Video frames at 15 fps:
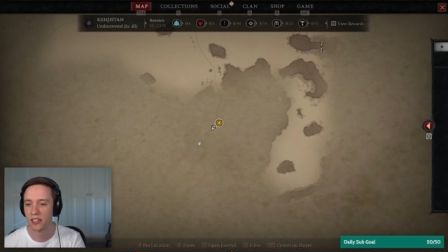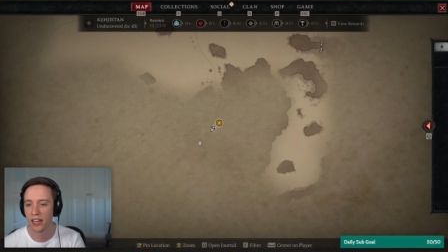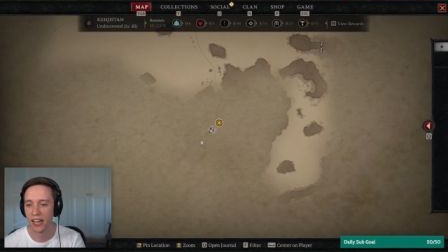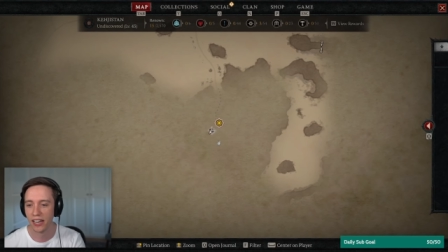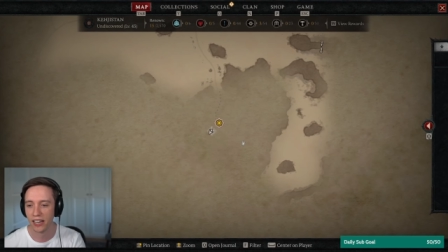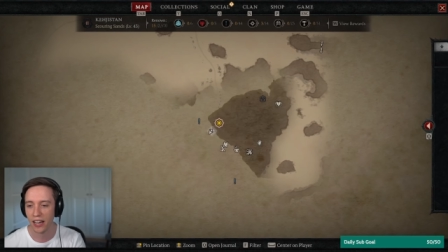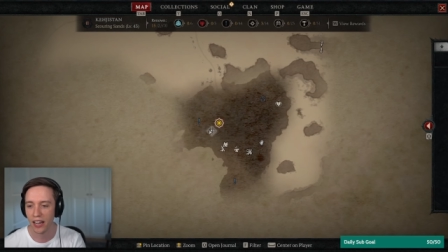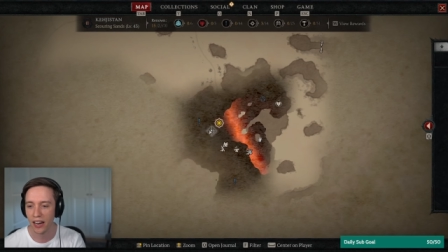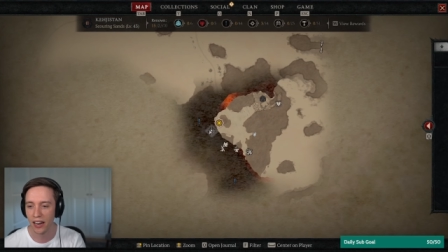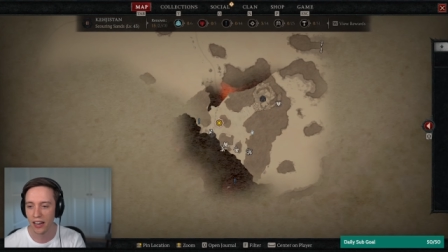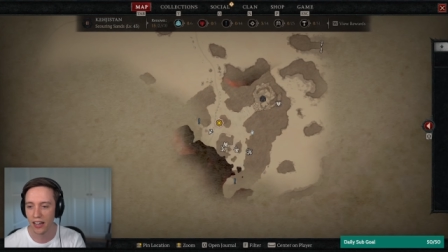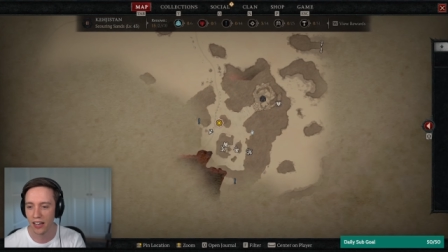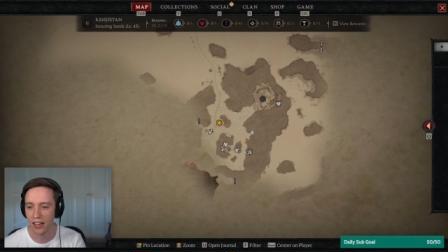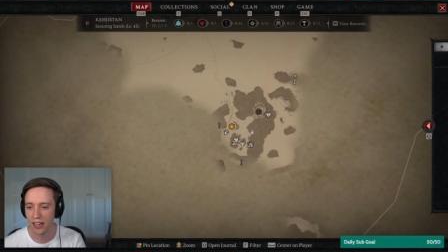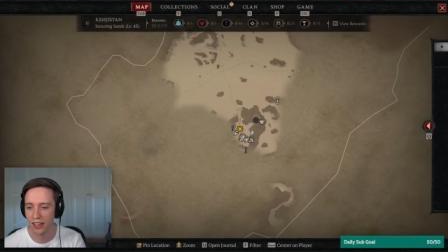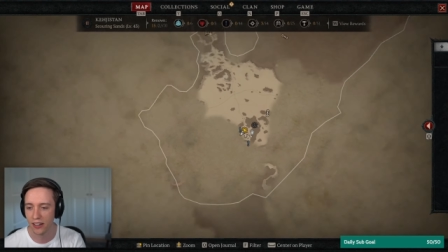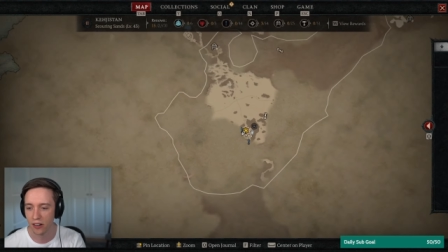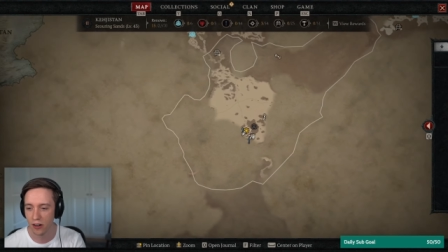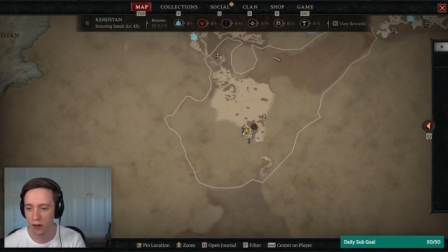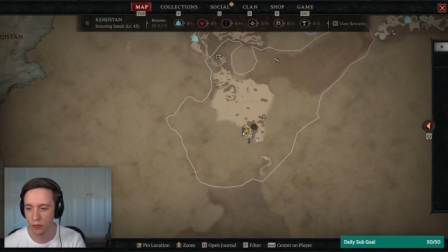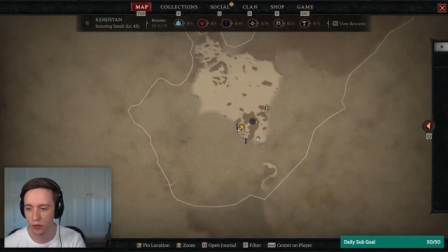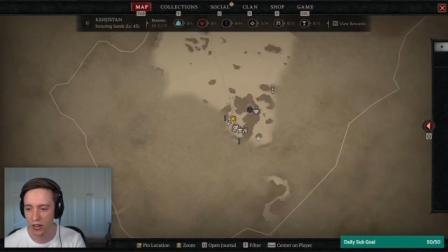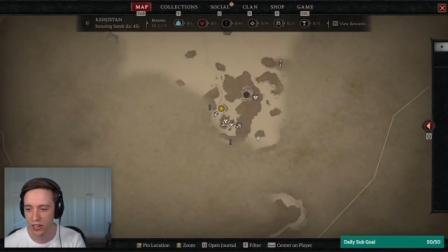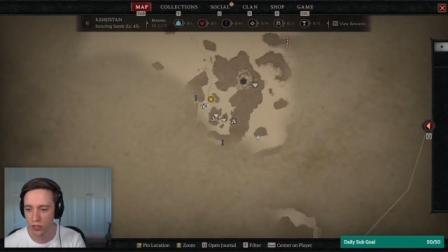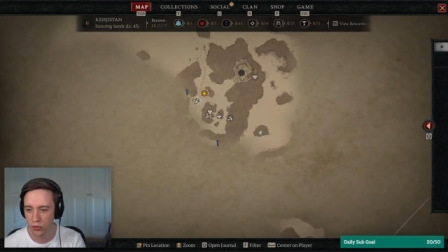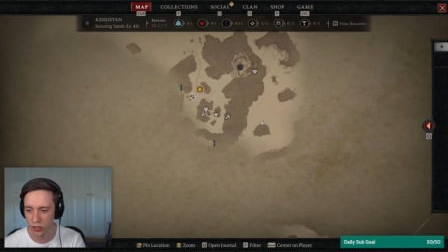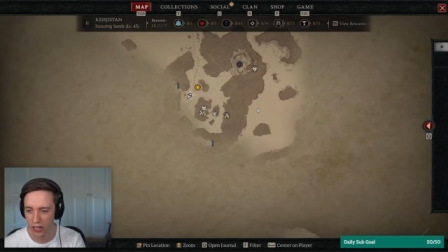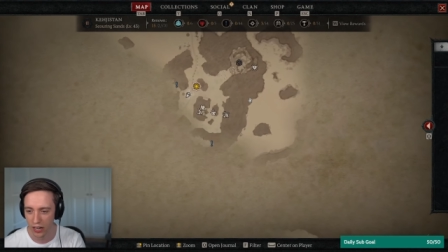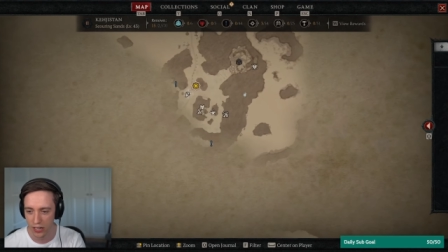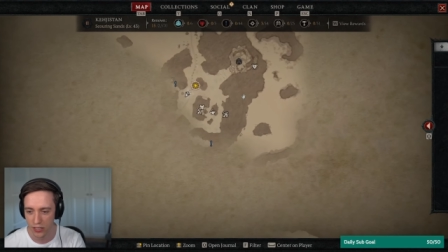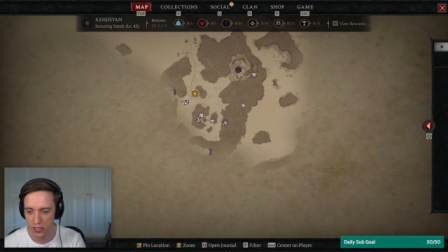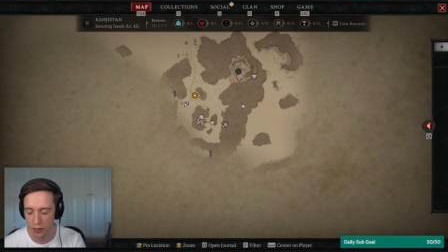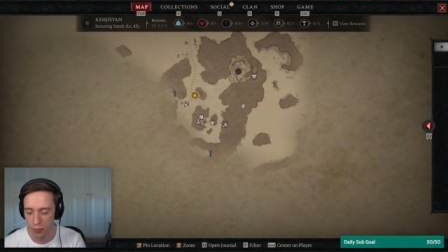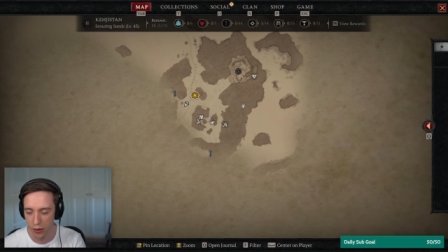Hey, I uh, don't know if you guys realized it,